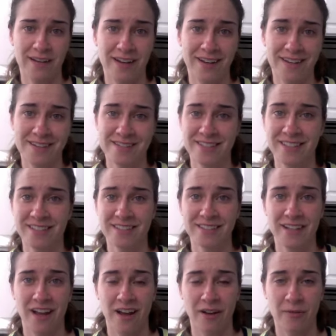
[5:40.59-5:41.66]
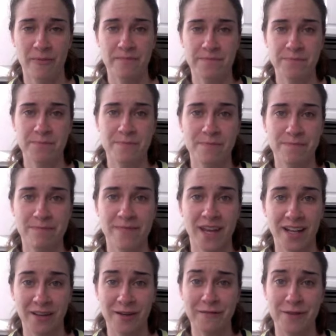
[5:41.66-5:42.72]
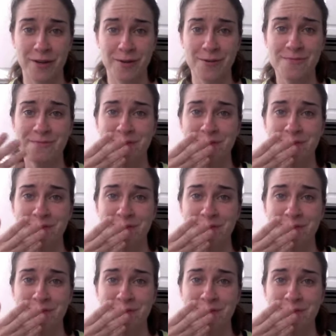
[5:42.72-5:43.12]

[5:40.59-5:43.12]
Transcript: And, I love you.